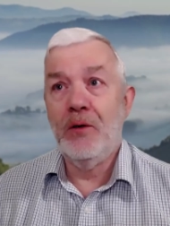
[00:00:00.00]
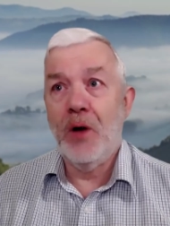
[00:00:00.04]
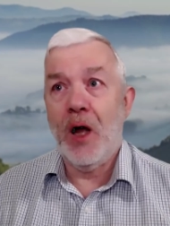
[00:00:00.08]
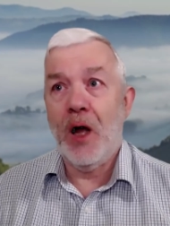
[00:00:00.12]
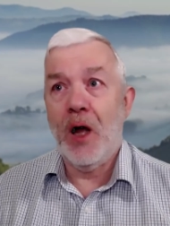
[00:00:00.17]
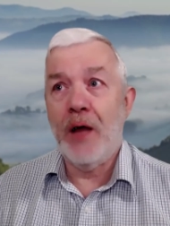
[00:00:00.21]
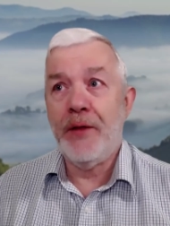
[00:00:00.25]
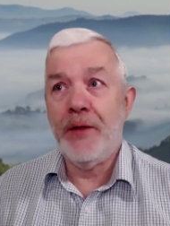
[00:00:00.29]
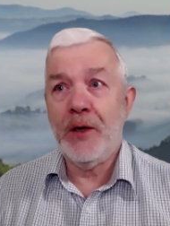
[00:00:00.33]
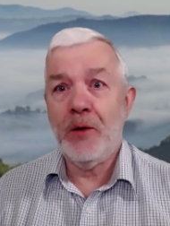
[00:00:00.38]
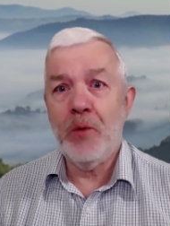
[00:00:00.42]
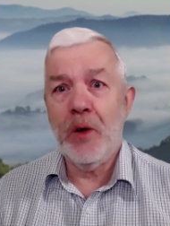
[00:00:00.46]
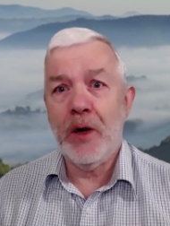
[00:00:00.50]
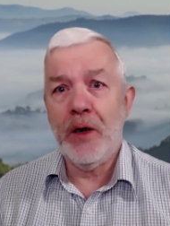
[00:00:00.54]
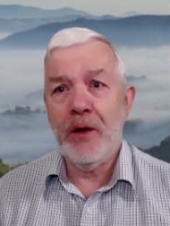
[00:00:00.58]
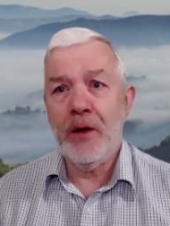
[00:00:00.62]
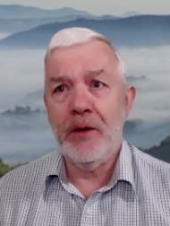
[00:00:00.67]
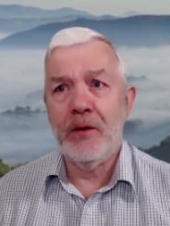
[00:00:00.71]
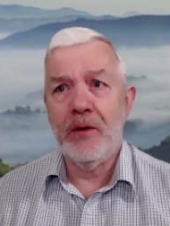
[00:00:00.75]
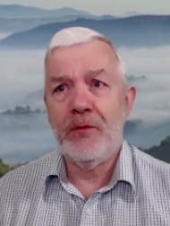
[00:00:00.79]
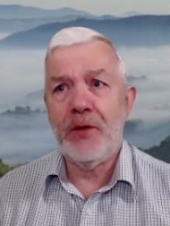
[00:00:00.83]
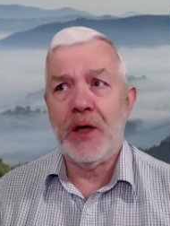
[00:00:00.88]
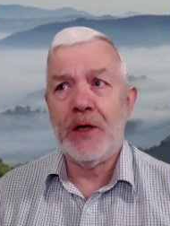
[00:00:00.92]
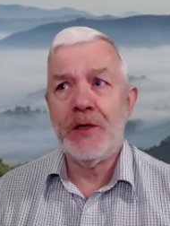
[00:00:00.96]
I think one of
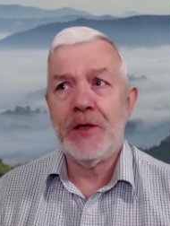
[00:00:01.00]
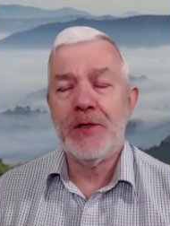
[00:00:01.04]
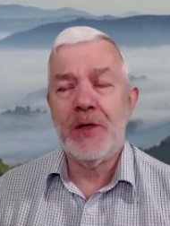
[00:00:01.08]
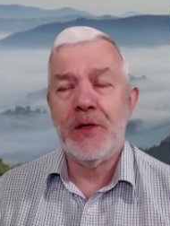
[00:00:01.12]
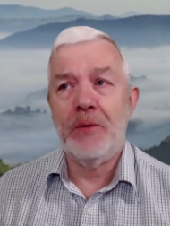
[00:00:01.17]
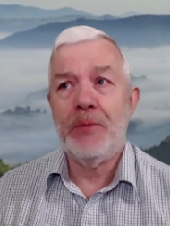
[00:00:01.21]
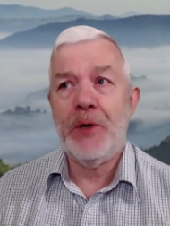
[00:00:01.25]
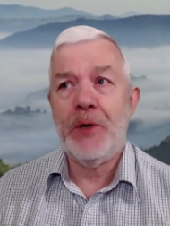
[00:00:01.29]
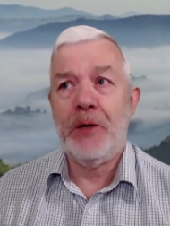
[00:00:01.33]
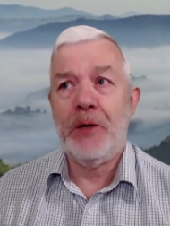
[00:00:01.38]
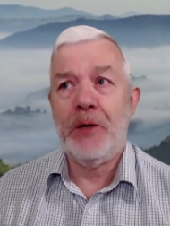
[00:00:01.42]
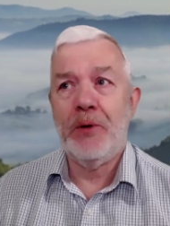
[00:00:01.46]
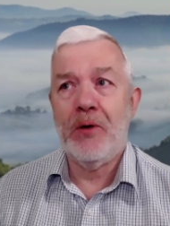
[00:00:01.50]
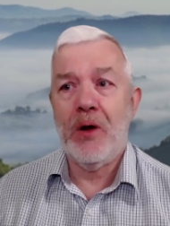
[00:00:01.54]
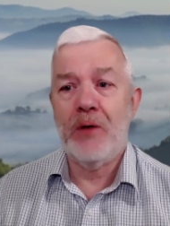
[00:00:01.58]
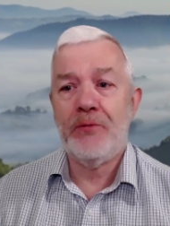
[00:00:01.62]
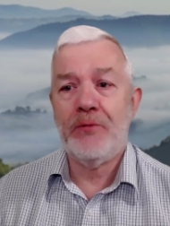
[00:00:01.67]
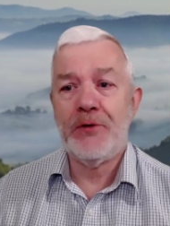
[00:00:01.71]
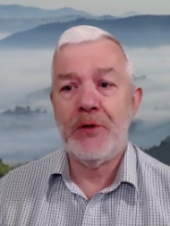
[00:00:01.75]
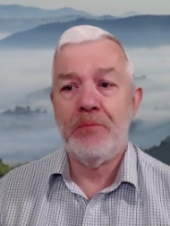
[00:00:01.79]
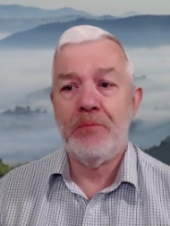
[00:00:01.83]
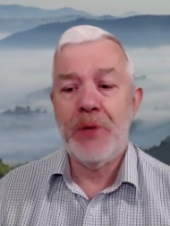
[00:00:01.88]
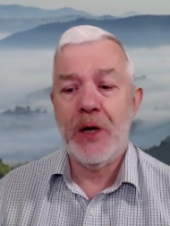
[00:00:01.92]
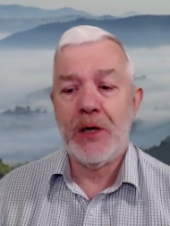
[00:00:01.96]
the things that people are
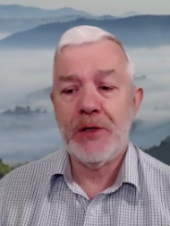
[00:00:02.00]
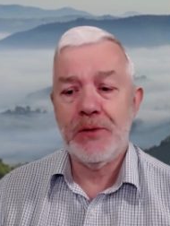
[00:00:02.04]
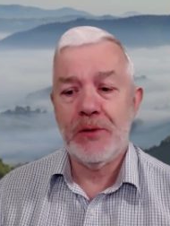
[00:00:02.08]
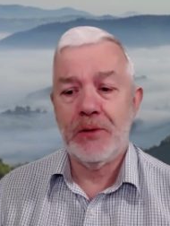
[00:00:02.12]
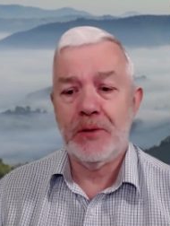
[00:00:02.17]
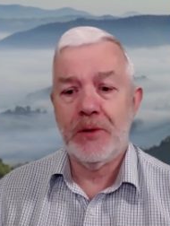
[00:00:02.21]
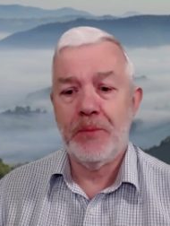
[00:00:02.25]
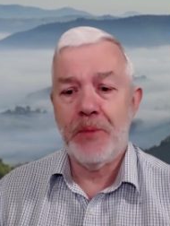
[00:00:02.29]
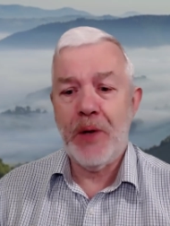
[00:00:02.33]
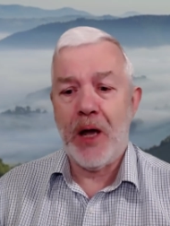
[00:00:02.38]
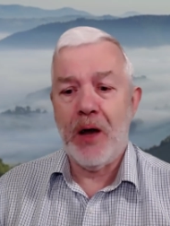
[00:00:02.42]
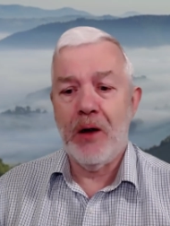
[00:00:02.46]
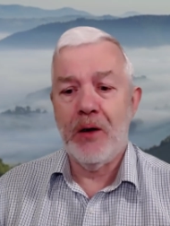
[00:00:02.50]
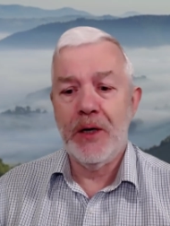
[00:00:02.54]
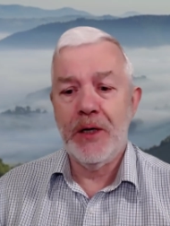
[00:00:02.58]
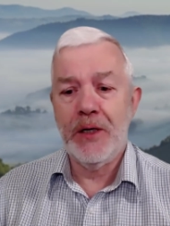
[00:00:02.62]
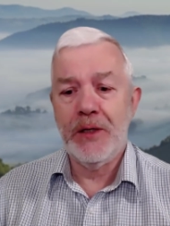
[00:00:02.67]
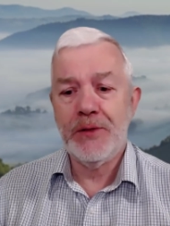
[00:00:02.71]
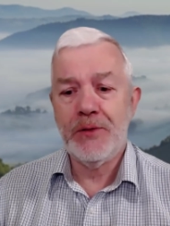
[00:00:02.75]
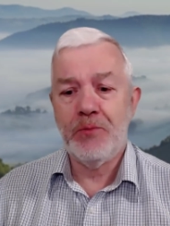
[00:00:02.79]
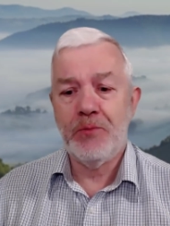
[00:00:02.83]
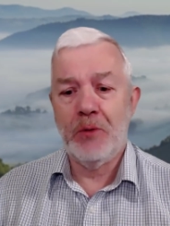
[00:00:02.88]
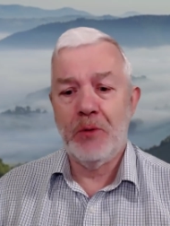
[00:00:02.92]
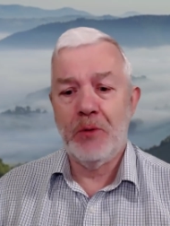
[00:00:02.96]
often puzzled about
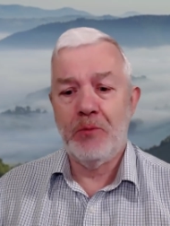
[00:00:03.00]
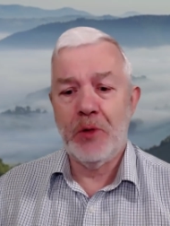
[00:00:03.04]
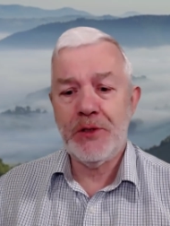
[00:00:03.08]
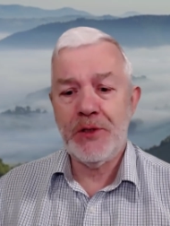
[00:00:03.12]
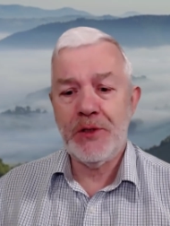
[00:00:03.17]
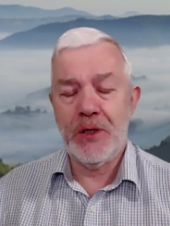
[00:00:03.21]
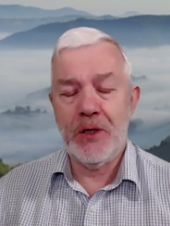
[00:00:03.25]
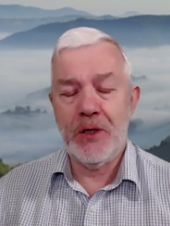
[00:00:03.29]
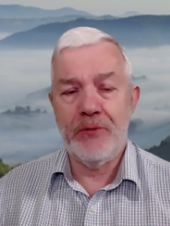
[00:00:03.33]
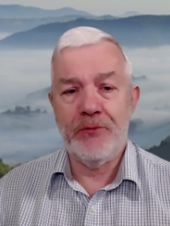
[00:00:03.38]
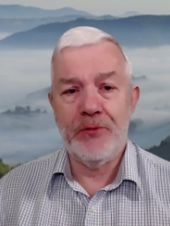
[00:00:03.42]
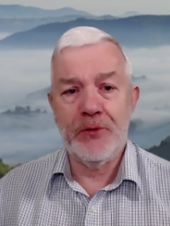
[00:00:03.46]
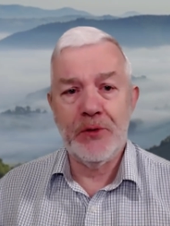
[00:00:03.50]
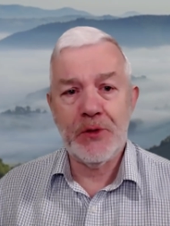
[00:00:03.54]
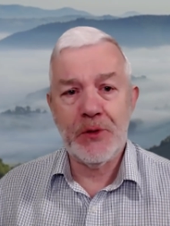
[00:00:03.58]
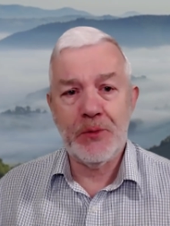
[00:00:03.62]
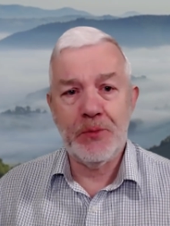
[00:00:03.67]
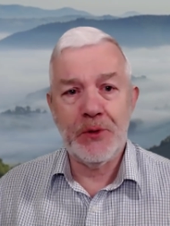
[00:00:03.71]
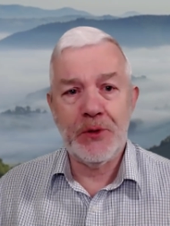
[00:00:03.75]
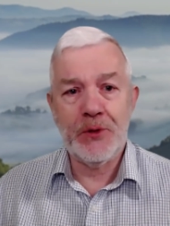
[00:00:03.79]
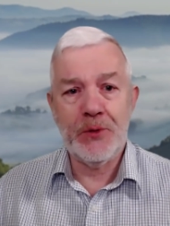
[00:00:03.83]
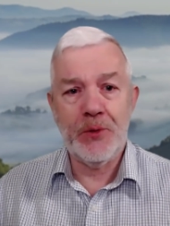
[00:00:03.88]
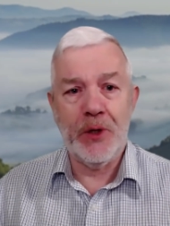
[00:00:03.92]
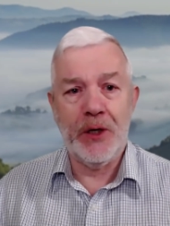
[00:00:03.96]
is what's the difference
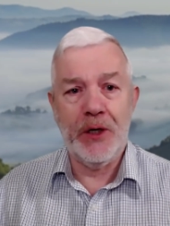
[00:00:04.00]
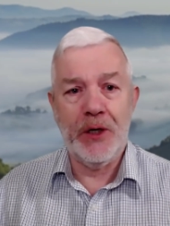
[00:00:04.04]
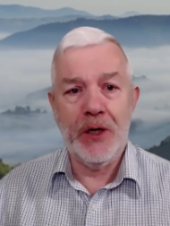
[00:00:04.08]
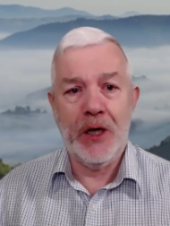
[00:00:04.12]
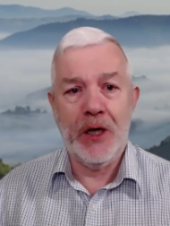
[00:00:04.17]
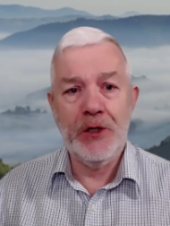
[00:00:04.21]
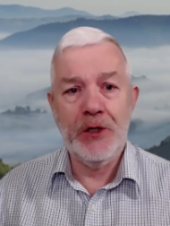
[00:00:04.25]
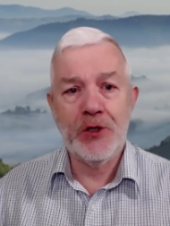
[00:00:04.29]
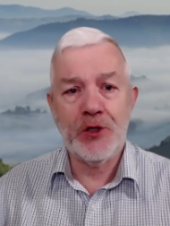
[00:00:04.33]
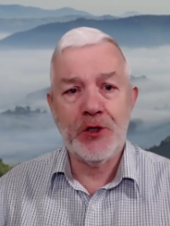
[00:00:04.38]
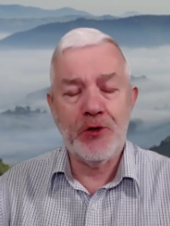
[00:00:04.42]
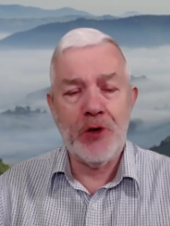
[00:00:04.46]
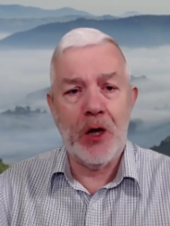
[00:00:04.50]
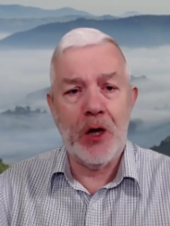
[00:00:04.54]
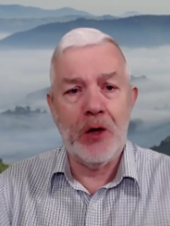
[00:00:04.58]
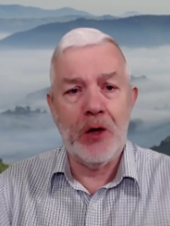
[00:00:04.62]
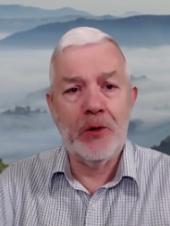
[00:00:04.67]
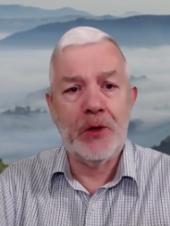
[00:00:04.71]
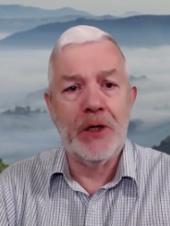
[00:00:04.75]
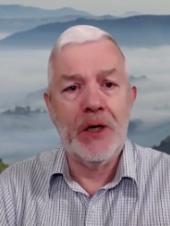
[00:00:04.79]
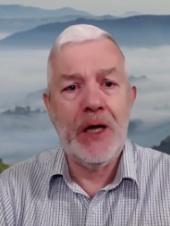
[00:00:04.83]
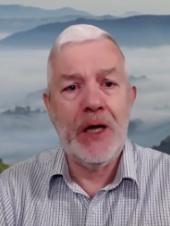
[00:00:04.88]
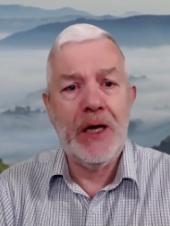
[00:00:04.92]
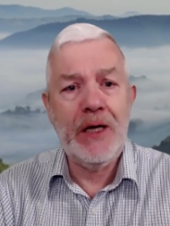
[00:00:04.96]
between heat
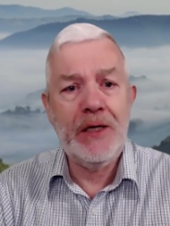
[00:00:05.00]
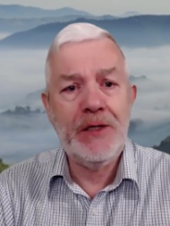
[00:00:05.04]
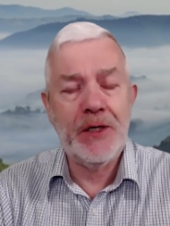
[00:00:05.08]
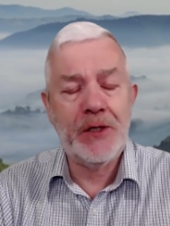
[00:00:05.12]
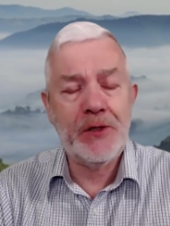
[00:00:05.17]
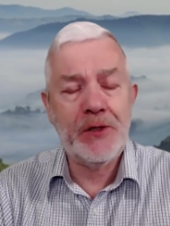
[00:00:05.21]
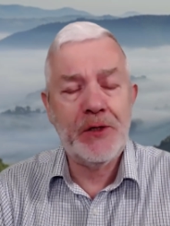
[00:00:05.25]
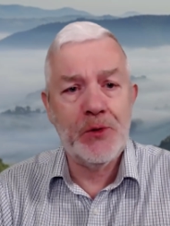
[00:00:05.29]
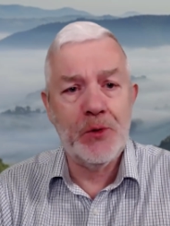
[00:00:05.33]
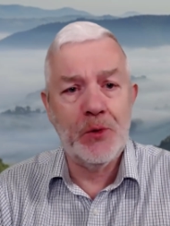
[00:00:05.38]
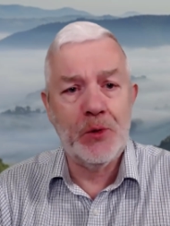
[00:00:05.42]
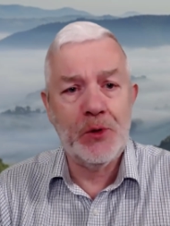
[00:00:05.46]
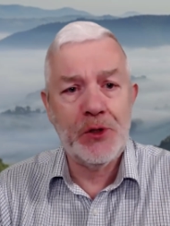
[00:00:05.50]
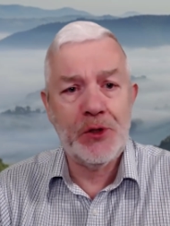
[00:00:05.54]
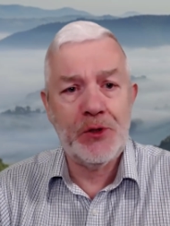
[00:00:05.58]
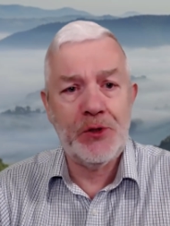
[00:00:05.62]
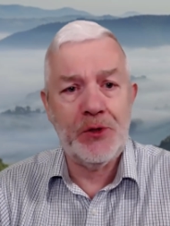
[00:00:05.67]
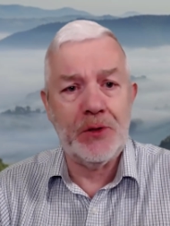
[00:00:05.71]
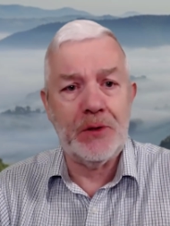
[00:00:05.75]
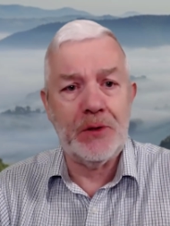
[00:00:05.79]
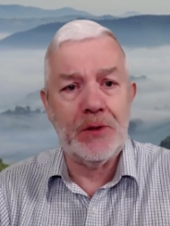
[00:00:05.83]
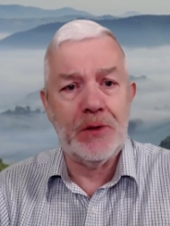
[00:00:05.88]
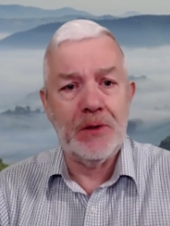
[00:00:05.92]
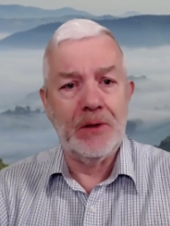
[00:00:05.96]
stroke and heat
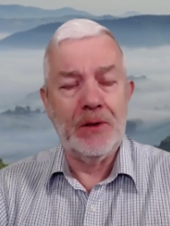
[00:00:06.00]
exhaustion?